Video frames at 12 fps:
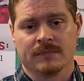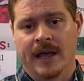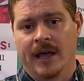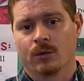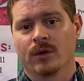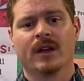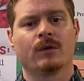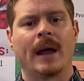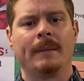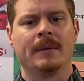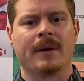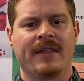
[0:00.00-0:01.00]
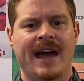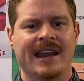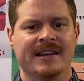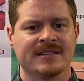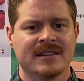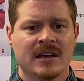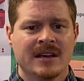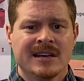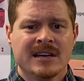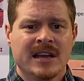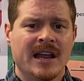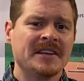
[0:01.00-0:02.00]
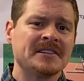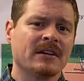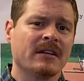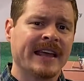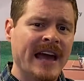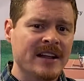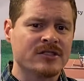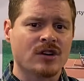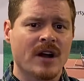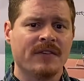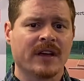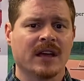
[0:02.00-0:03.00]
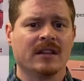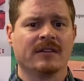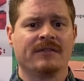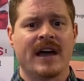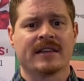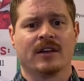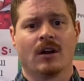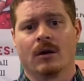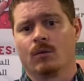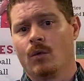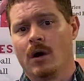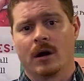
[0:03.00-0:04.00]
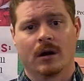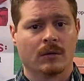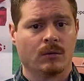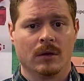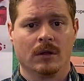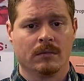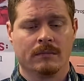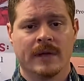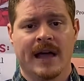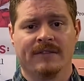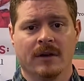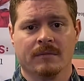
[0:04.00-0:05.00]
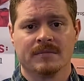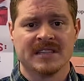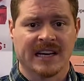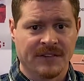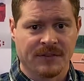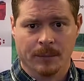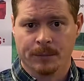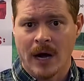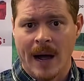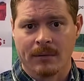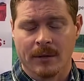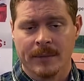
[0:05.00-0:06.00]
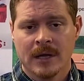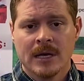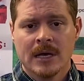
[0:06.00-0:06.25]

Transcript: And really what I mean by that is not necessarily catastrophic in the fact that our water will have a significant problem,